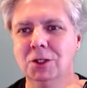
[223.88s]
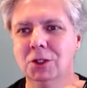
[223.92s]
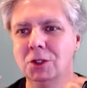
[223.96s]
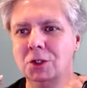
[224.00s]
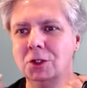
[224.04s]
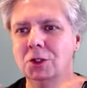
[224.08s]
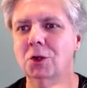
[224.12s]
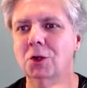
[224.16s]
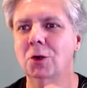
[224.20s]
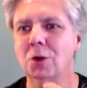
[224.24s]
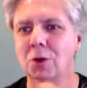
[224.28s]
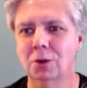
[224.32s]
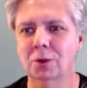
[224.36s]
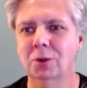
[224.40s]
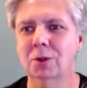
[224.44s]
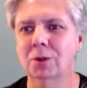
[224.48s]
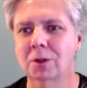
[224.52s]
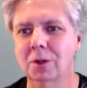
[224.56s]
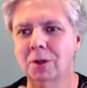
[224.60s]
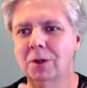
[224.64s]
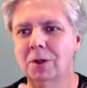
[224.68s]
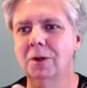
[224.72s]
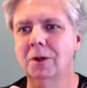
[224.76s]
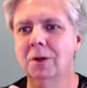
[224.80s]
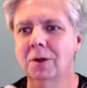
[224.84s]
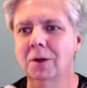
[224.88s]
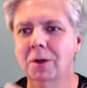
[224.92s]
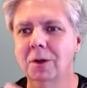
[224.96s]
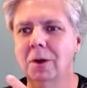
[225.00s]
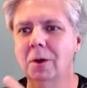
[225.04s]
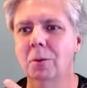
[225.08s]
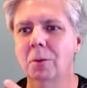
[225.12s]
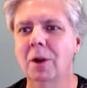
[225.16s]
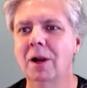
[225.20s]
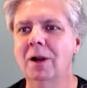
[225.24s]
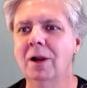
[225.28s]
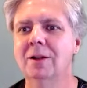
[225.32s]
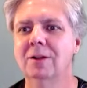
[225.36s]
your
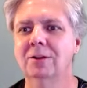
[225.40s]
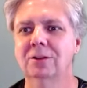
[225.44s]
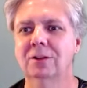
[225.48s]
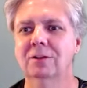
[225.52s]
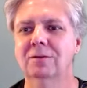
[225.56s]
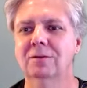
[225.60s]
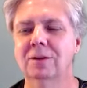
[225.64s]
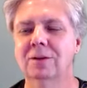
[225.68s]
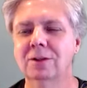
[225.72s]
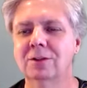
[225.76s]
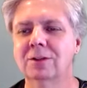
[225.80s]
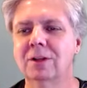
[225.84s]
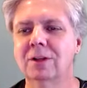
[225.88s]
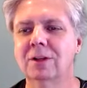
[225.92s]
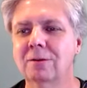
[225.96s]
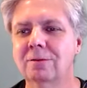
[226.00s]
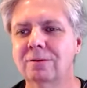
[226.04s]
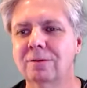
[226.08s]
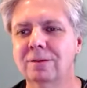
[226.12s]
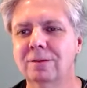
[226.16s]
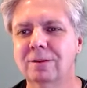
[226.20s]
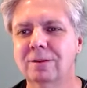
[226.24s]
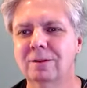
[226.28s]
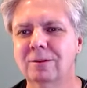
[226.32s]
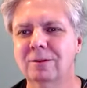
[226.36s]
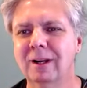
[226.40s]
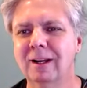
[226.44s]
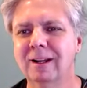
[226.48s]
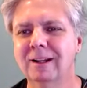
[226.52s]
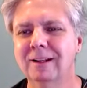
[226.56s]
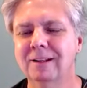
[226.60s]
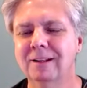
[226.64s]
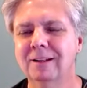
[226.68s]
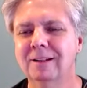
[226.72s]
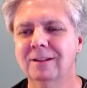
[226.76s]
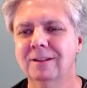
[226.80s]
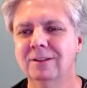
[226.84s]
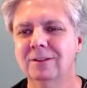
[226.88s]
awareness of yourself
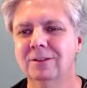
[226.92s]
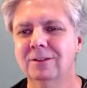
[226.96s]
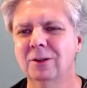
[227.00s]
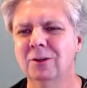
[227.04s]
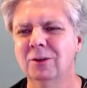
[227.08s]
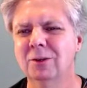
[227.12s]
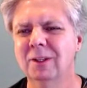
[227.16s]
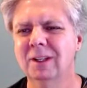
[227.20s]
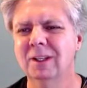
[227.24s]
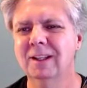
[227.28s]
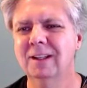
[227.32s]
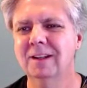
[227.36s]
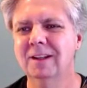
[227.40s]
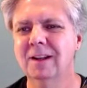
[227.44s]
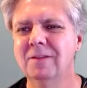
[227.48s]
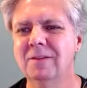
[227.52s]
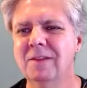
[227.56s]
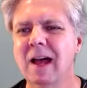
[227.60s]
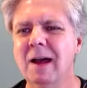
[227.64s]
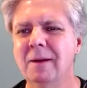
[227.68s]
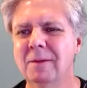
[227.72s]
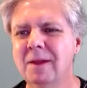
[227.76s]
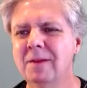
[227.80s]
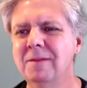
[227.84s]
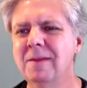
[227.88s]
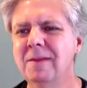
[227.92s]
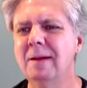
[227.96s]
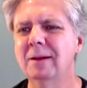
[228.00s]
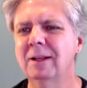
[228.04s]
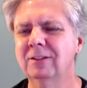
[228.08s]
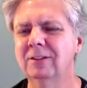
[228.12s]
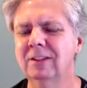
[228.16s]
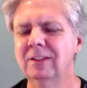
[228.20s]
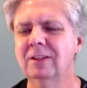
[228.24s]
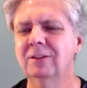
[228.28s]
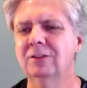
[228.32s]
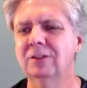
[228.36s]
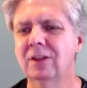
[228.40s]
right? So that's what I. That think. that makes
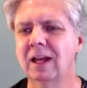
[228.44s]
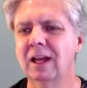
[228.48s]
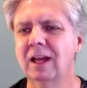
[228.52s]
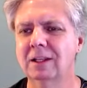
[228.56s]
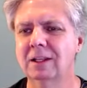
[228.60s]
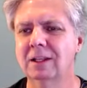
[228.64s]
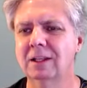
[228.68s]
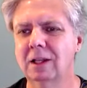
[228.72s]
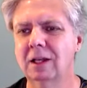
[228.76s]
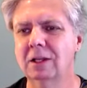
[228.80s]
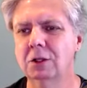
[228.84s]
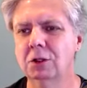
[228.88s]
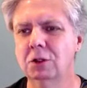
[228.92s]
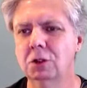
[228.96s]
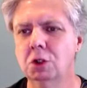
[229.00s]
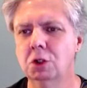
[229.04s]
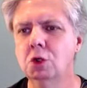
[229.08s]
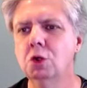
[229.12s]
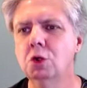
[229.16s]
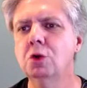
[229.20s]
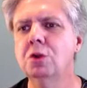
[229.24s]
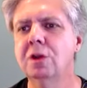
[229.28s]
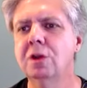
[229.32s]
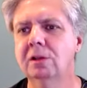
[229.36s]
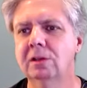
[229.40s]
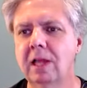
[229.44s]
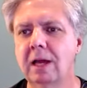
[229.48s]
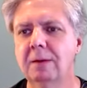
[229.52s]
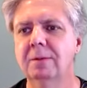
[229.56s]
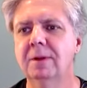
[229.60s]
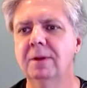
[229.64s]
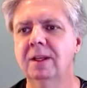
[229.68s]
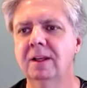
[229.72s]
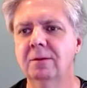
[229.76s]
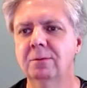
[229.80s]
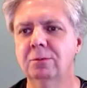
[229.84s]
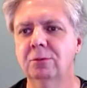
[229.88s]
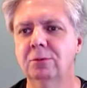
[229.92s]
sense. Like like you're the
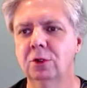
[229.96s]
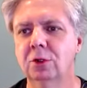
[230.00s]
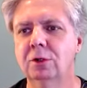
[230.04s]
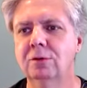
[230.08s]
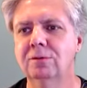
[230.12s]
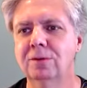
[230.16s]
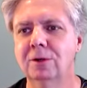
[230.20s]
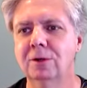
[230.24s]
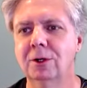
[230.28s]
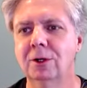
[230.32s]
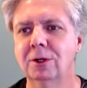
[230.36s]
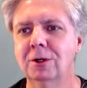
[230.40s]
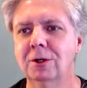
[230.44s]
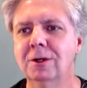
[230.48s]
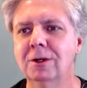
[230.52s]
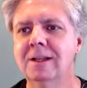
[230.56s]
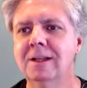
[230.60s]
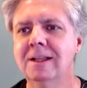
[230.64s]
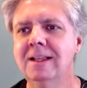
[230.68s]
loving observer,